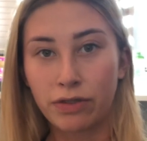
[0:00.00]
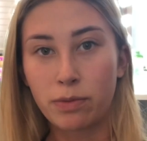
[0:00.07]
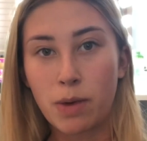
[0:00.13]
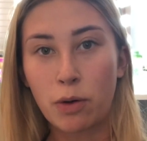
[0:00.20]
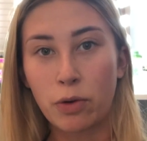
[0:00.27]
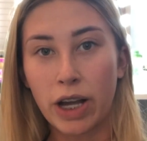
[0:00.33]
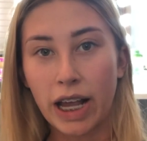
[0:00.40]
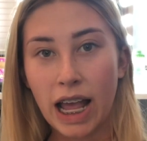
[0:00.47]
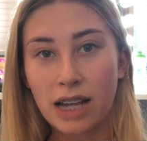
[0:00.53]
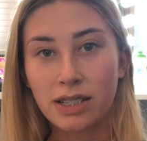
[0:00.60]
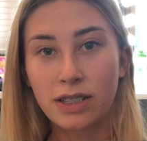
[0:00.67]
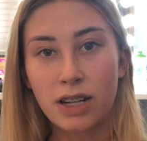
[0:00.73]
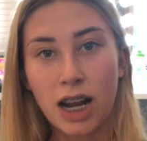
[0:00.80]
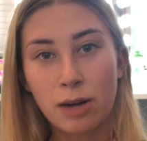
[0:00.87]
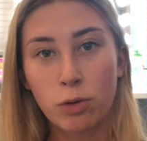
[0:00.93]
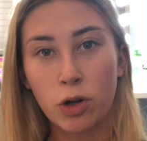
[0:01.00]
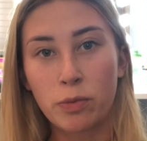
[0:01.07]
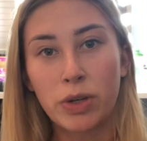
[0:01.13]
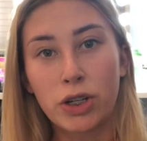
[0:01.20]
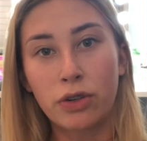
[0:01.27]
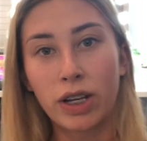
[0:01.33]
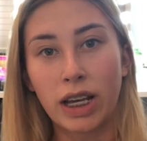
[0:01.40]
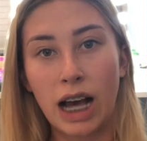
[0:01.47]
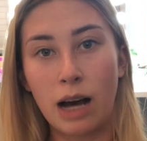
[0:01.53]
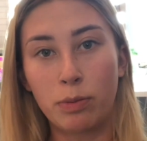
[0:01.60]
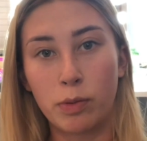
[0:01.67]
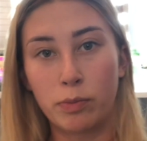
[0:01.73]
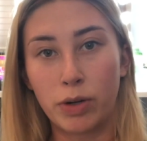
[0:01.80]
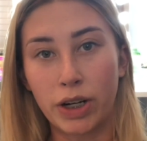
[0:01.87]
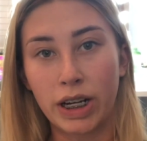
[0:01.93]
for my workout tonight, I'm going to be doing
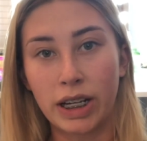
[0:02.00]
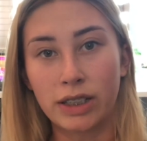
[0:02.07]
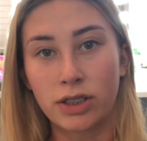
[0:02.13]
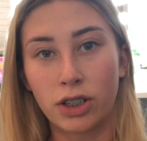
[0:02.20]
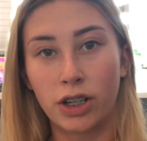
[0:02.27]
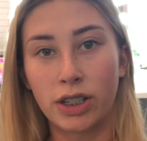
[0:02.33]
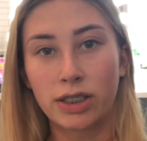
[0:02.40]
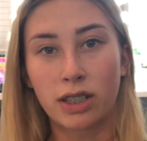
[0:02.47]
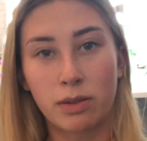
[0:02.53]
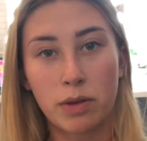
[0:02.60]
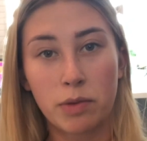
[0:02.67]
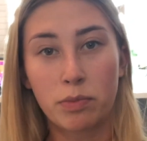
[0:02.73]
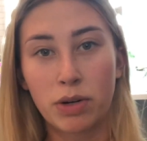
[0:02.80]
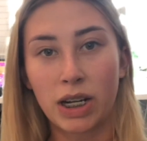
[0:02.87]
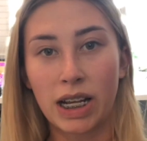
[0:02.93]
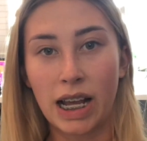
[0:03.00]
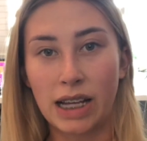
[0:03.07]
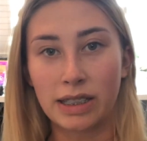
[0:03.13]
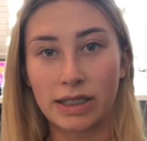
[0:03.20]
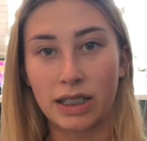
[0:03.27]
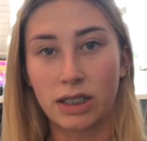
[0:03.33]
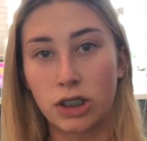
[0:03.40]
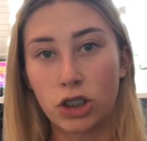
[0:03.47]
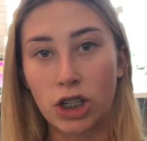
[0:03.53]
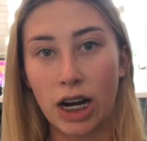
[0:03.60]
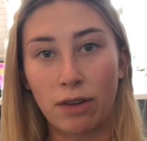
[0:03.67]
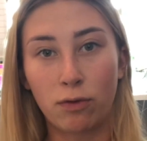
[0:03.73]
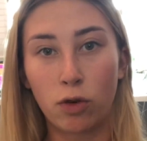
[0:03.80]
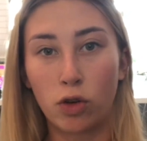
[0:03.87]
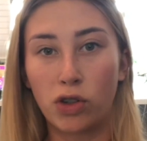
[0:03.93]
upper body, so it's going to be pretty easy and
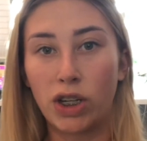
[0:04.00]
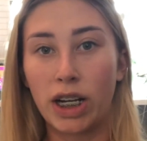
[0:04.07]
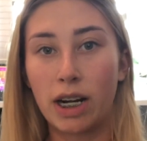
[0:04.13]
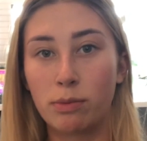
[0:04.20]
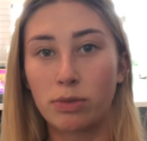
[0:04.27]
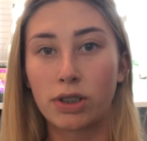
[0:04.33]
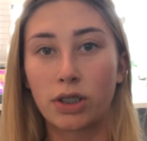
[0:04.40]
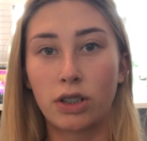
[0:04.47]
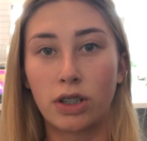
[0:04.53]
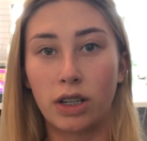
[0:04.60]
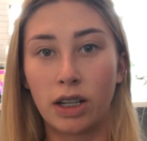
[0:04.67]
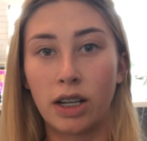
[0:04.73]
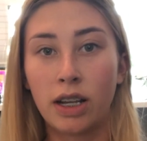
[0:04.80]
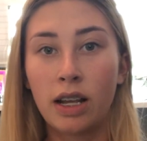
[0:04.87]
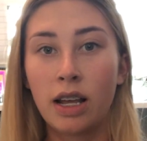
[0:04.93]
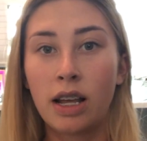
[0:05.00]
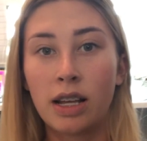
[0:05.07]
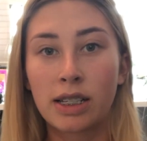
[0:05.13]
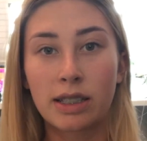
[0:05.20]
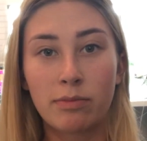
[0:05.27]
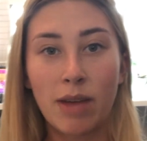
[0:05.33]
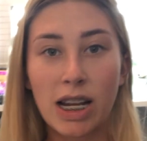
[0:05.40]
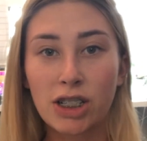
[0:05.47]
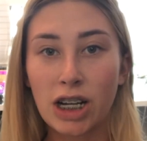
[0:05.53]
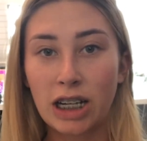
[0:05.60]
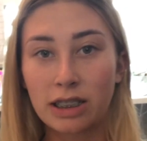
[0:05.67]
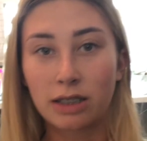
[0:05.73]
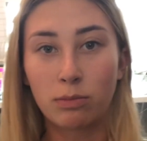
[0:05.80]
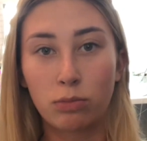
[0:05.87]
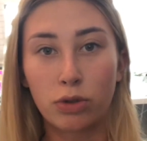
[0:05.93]
straightforward. I'm just going to smash out
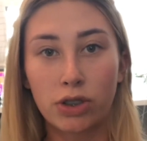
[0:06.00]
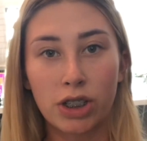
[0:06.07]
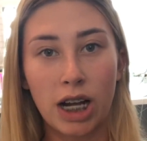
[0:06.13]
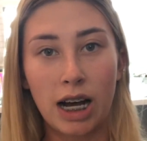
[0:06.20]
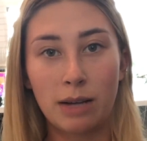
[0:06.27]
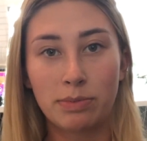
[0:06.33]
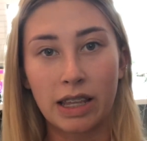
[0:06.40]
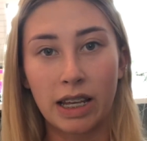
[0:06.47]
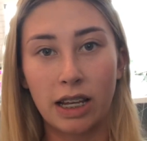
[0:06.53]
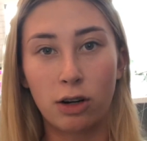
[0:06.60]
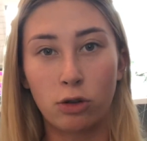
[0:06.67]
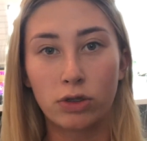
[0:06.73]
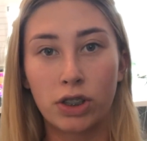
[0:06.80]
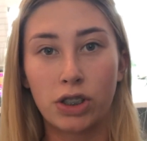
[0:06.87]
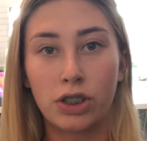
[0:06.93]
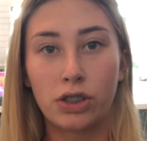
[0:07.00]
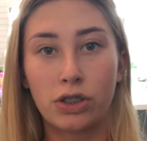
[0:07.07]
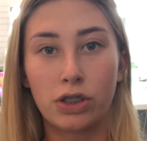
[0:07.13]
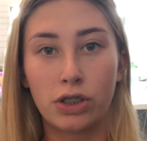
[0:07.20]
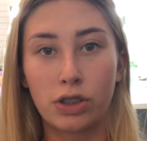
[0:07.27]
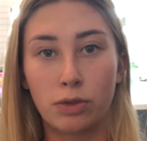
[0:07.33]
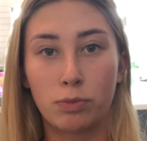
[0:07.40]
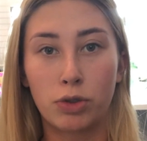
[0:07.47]
some push-up thing and also just do some